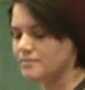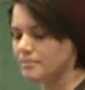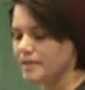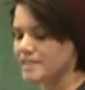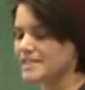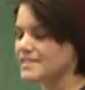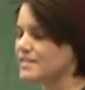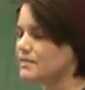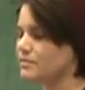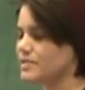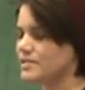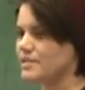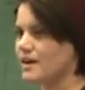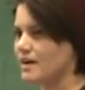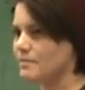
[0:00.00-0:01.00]
But since it
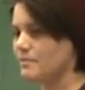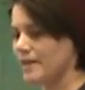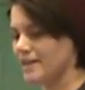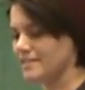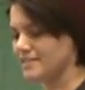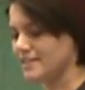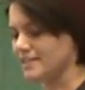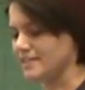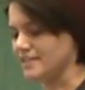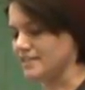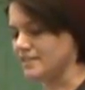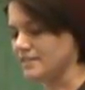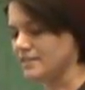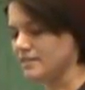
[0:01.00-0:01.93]
was not mandated,